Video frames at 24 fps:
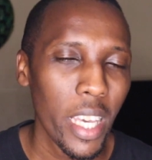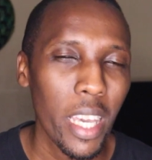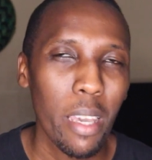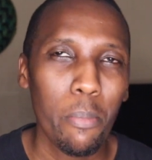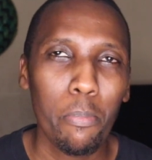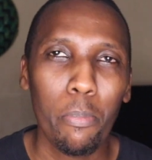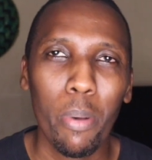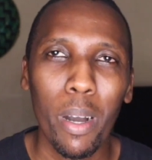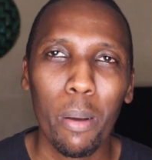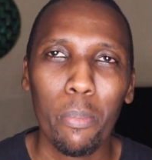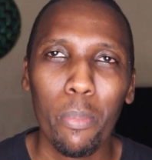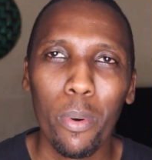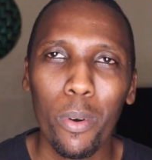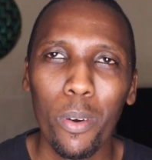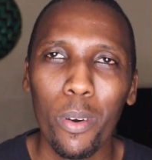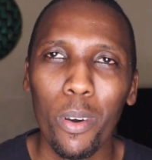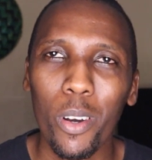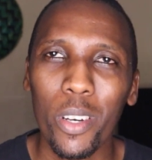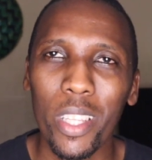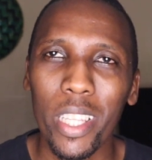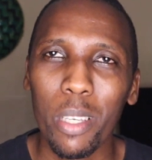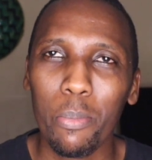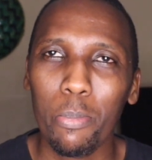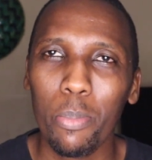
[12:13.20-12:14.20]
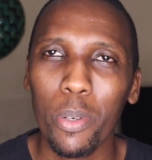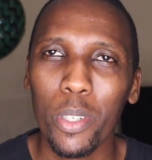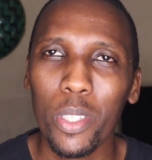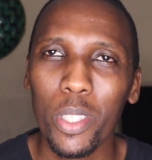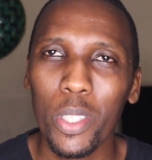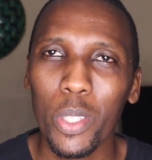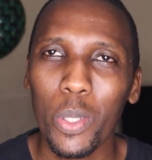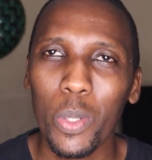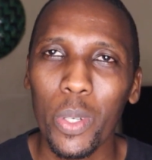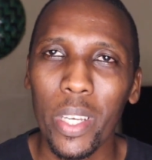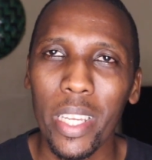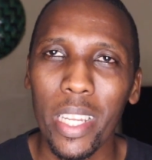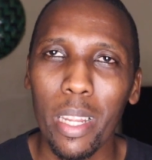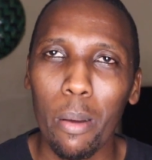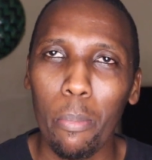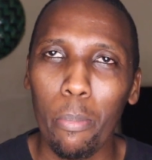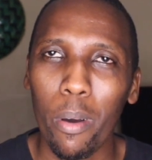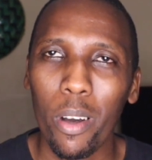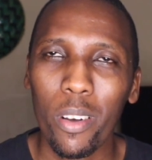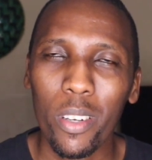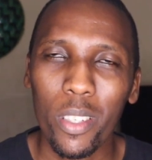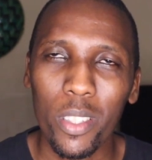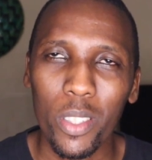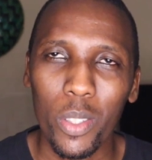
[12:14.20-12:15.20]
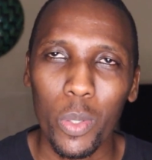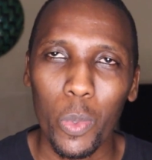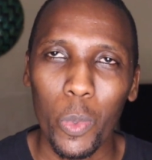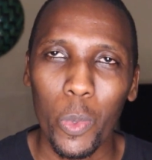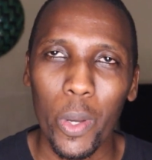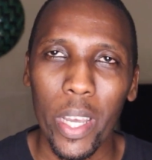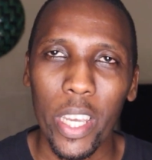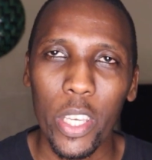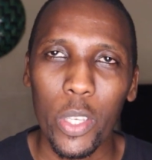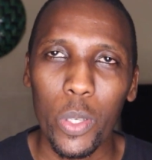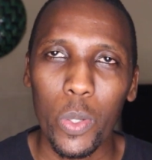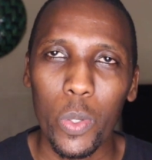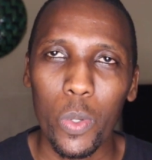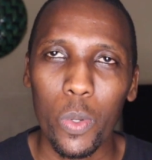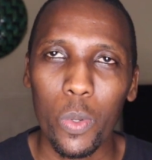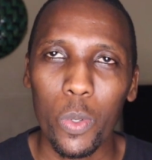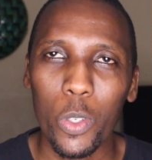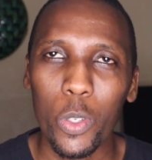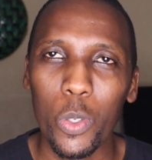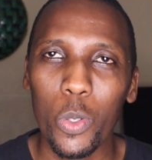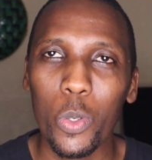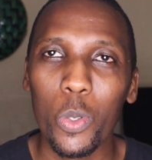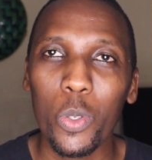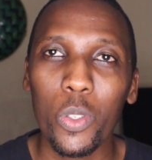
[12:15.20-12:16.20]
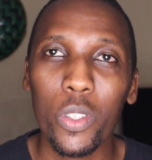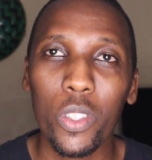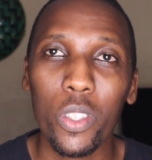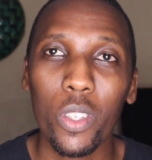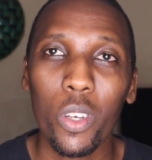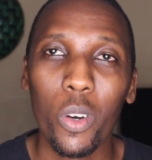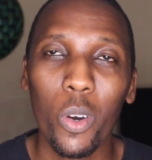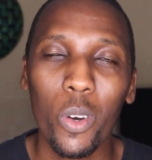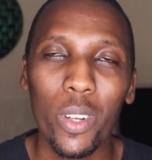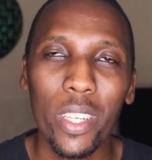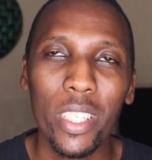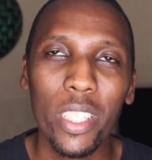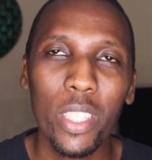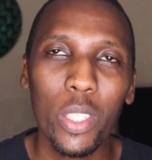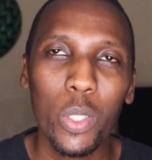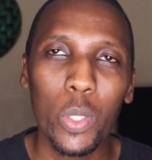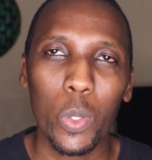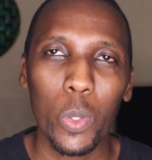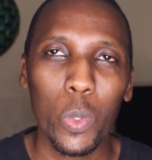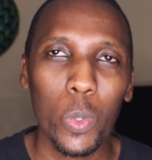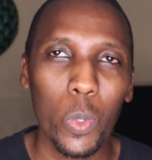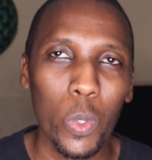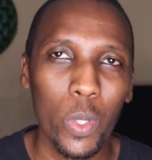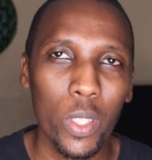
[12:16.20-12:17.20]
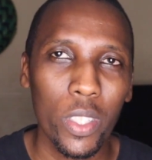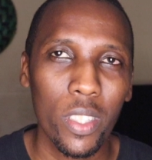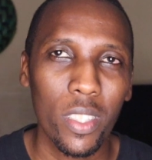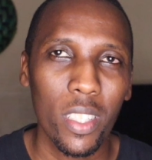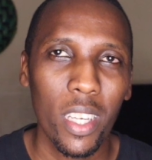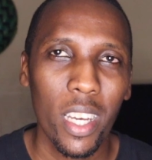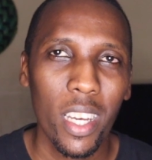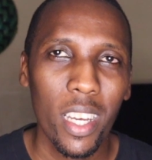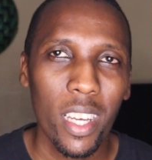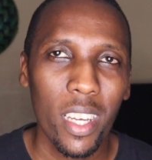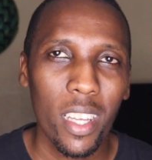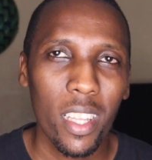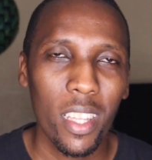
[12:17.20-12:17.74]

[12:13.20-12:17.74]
a bubble, or they put you in a box where you use only tools